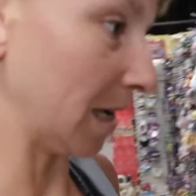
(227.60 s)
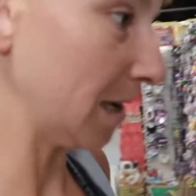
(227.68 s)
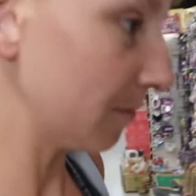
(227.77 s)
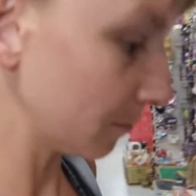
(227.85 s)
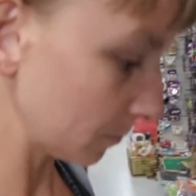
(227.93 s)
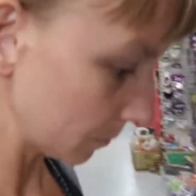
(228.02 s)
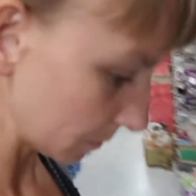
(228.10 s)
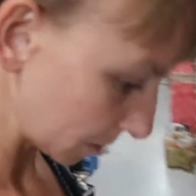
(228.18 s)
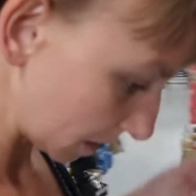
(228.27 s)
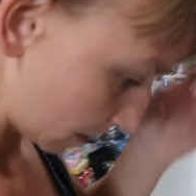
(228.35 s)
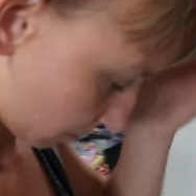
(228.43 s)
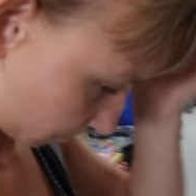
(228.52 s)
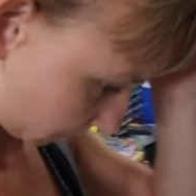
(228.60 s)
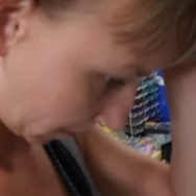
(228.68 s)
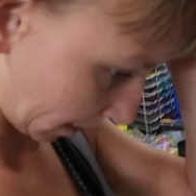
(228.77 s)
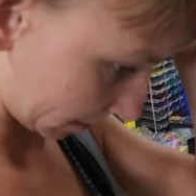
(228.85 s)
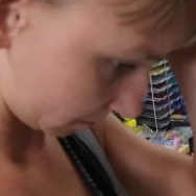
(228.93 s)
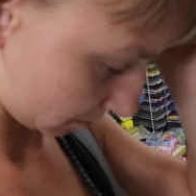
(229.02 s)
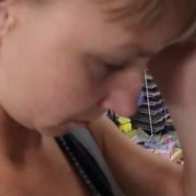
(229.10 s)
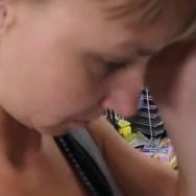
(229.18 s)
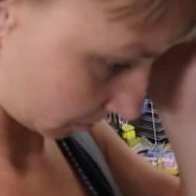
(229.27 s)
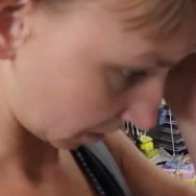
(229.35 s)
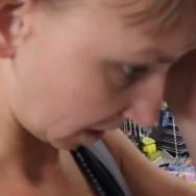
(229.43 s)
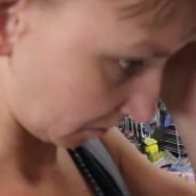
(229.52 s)
be but
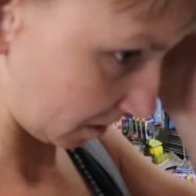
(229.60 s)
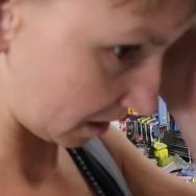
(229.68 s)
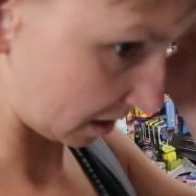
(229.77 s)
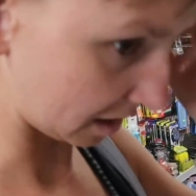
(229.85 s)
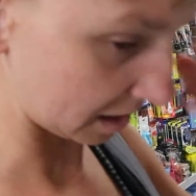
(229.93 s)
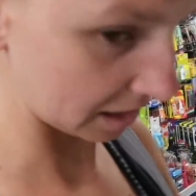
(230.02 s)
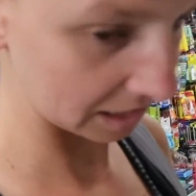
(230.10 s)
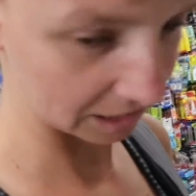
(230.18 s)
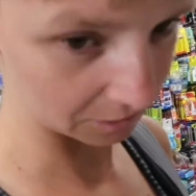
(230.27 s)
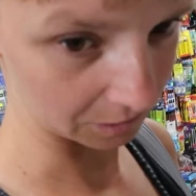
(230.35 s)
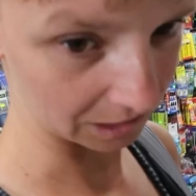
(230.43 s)
I'm in the